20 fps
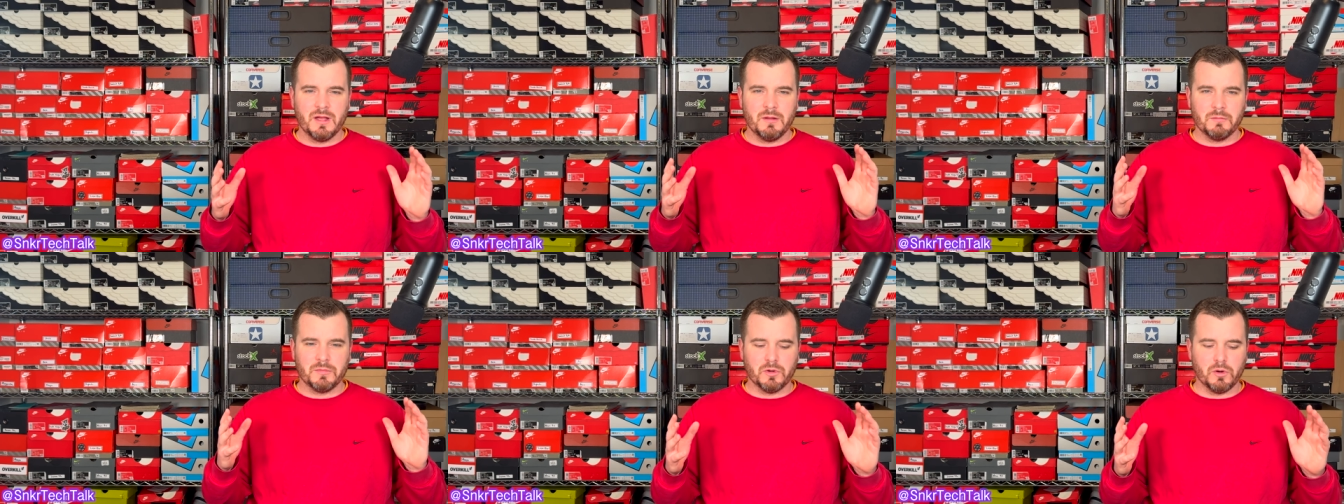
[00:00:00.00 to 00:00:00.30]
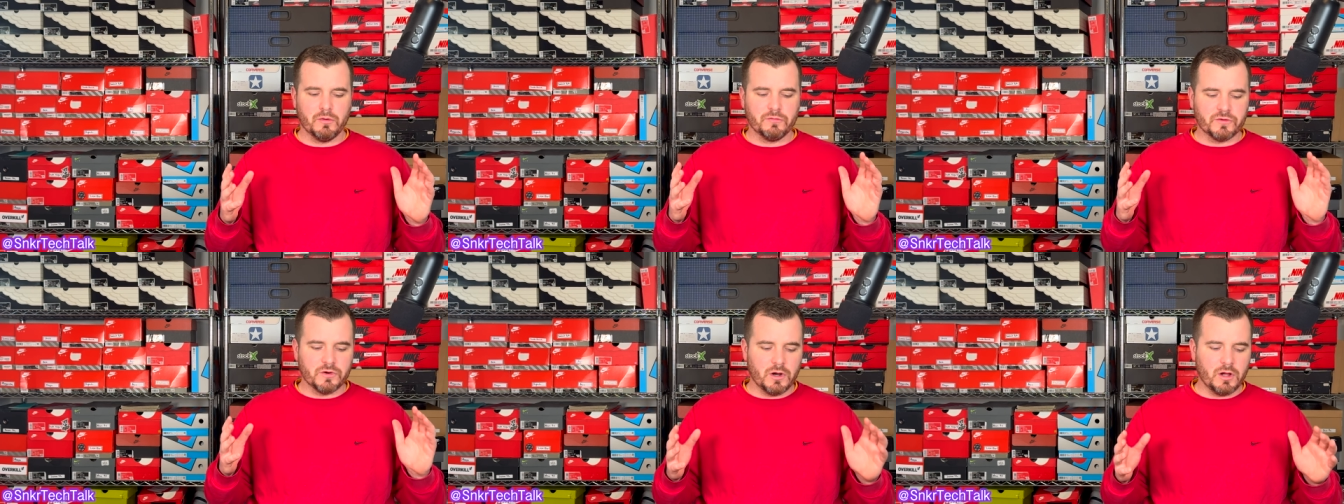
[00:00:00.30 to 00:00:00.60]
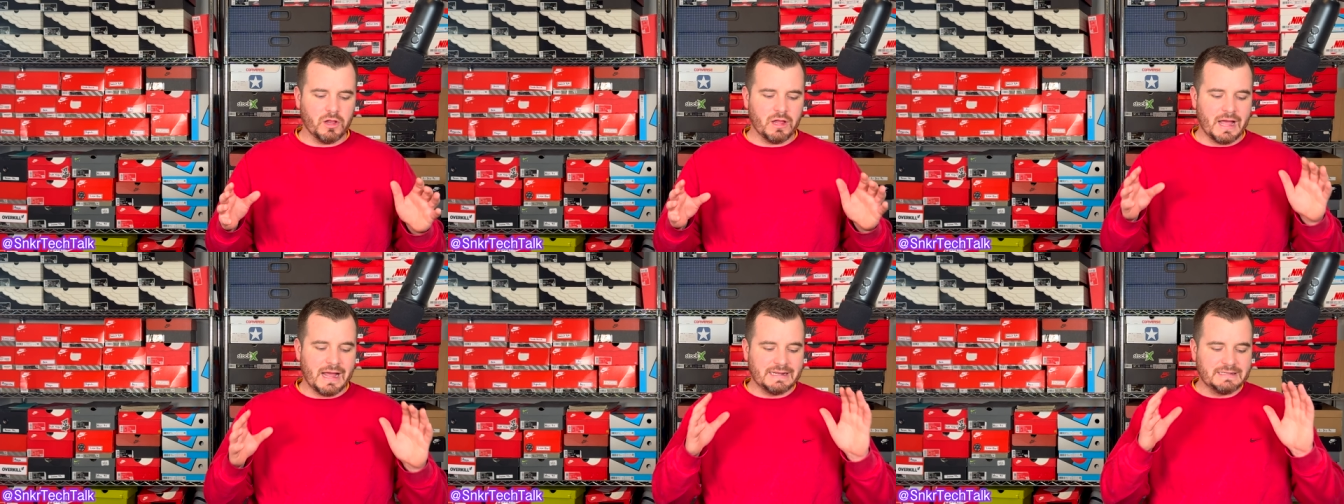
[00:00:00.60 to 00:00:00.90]
But
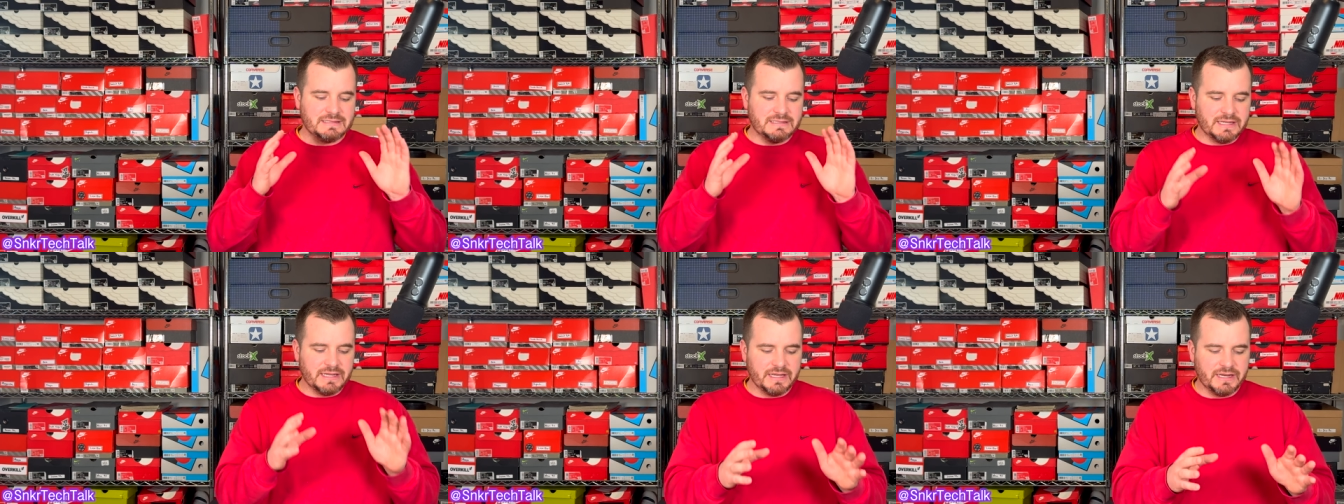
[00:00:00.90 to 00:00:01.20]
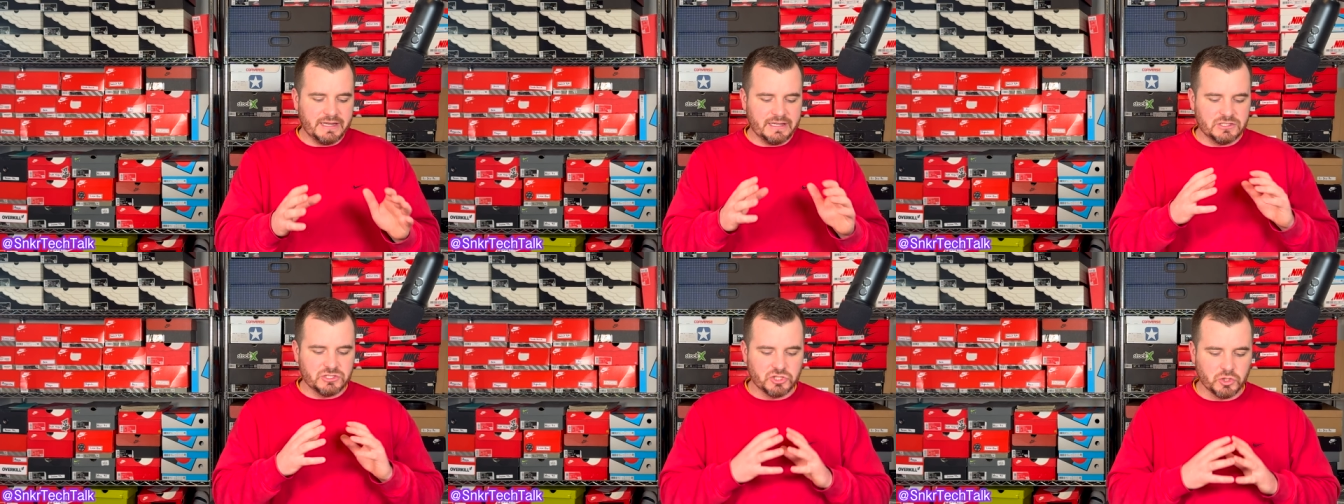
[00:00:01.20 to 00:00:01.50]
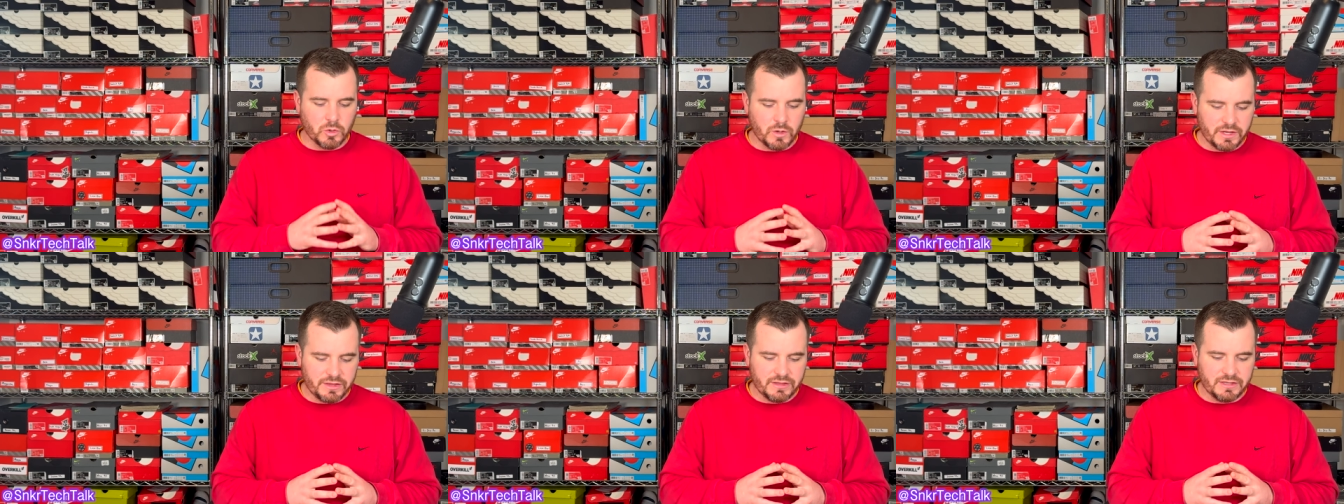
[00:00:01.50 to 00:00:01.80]
overall, I did
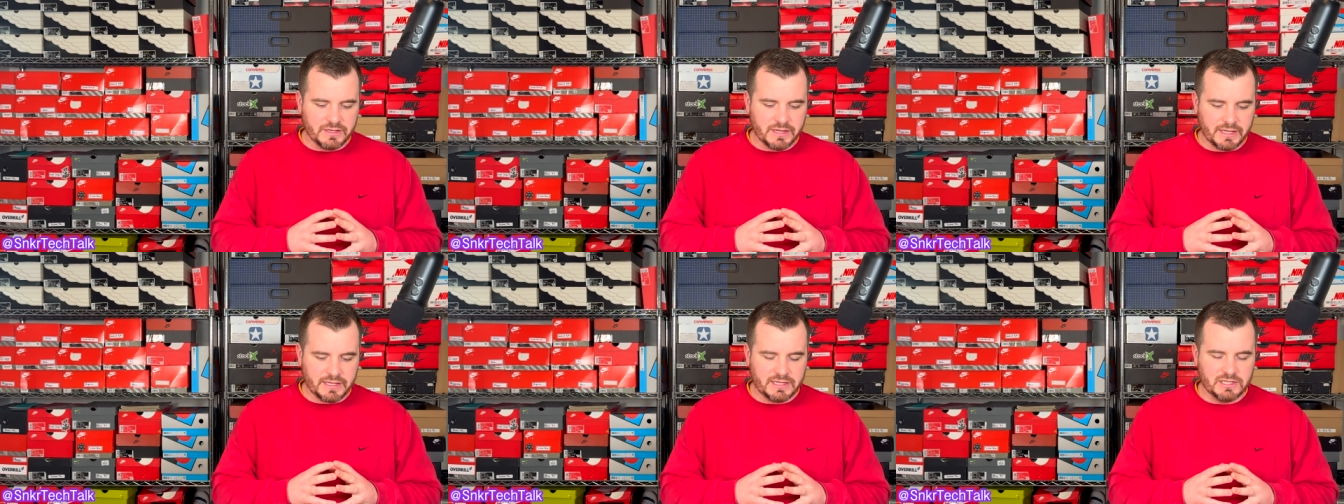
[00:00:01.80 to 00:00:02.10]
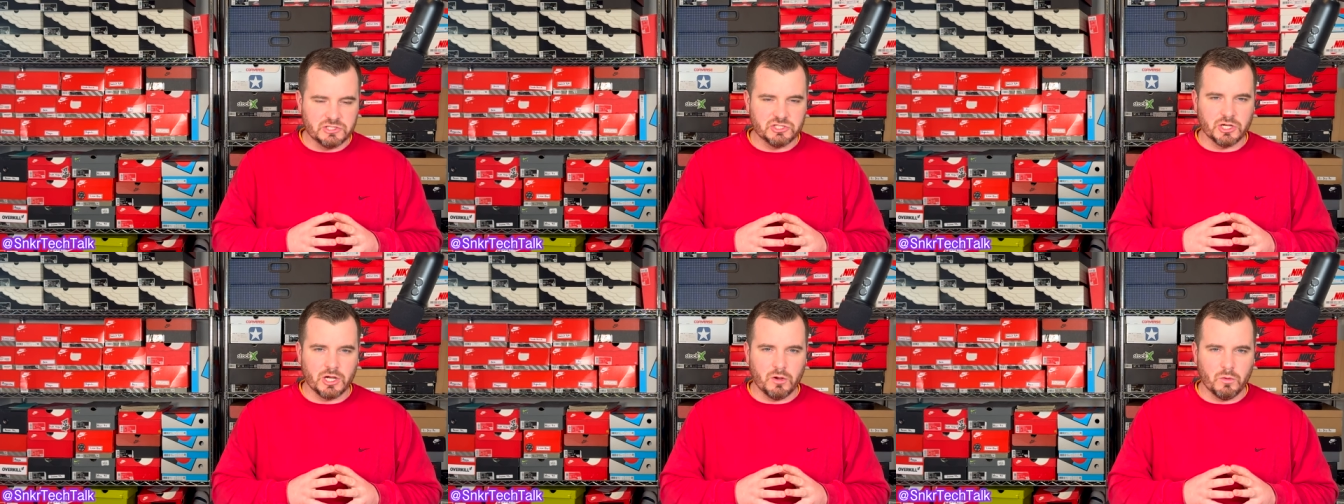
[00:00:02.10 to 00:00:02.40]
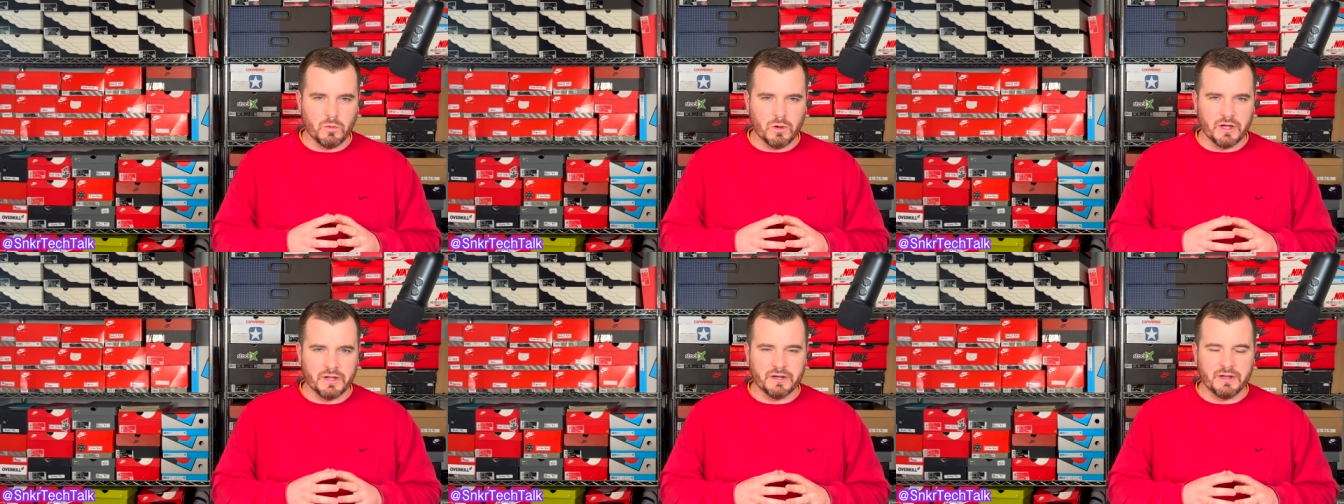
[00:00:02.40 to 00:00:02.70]
enjoy the Nike Ja
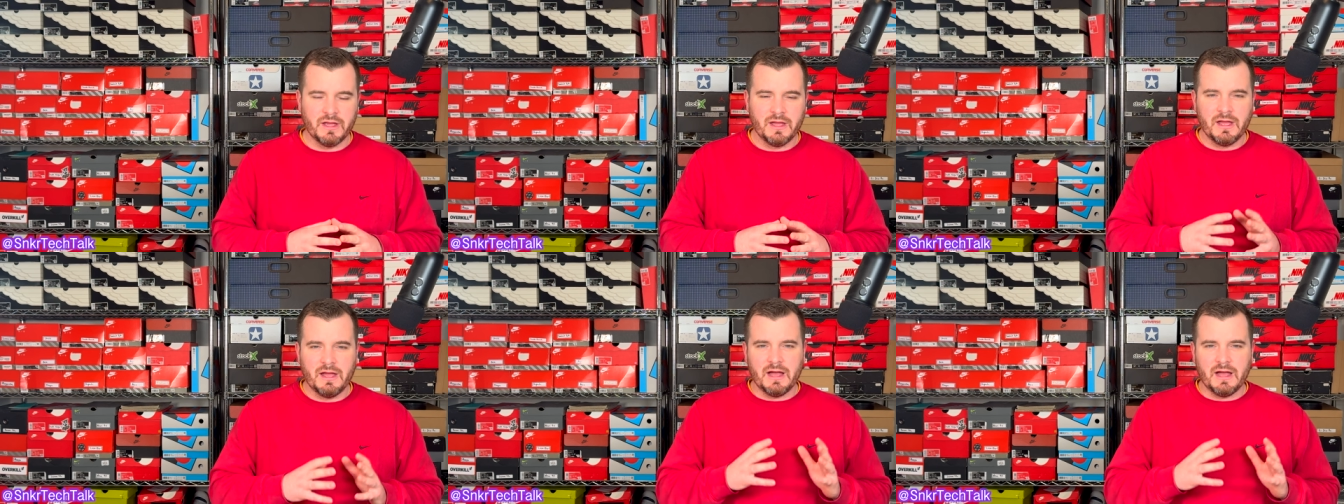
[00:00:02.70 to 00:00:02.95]
one.